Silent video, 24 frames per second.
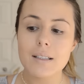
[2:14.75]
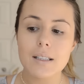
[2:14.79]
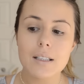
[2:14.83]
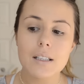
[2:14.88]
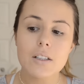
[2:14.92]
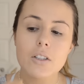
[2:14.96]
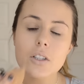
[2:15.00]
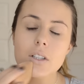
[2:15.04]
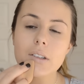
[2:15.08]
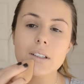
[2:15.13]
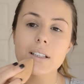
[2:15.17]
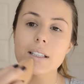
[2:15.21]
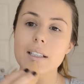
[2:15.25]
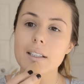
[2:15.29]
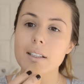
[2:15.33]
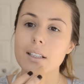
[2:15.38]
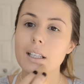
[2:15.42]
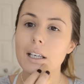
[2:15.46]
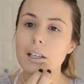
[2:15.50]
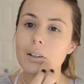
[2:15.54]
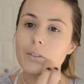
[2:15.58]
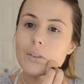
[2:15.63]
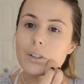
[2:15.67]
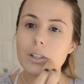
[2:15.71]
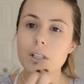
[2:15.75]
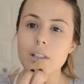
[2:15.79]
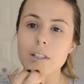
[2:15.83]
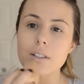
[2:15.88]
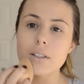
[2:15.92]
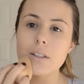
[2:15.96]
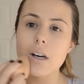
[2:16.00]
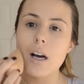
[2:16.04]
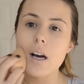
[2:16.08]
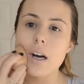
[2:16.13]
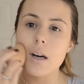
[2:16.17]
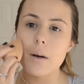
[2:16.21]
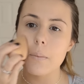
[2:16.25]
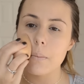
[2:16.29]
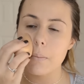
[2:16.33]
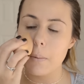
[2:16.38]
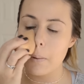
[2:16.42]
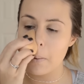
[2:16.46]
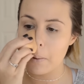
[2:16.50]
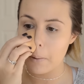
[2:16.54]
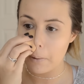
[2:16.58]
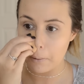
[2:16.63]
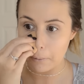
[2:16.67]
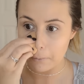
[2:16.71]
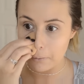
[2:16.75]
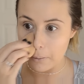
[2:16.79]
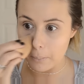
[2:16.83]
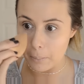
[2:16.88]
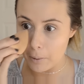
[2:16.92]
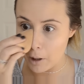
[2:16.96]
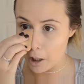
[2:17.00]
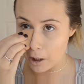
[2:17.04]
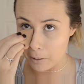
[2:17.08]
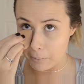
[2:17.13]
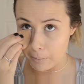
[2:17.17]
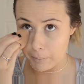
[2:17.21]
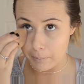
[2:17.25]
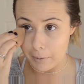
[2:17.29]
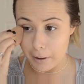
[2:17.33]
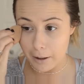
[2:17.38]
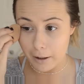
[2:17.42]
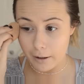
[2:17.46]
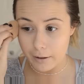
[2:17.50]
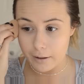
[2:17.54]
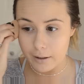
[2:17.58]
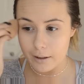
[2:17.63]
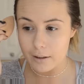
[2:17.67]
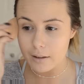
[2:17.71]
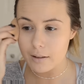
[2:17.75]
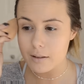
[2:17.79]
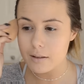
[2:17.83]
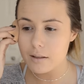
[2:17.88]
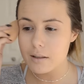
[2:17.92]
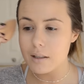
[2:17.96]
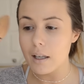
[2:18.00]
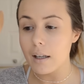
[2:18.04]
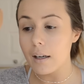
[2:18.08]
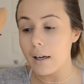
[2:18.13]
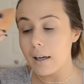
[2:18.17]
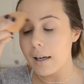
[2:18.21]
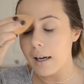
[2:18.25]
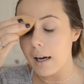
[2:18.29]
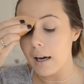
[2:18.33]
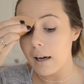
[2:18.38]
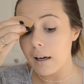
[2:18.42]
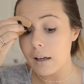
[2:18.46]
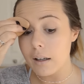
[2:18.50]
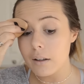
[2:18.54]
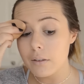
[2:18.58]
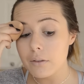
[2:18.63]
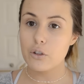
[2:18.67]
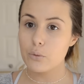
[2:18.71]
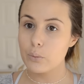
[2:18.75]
and it just kind of covers up the problem areas that I have.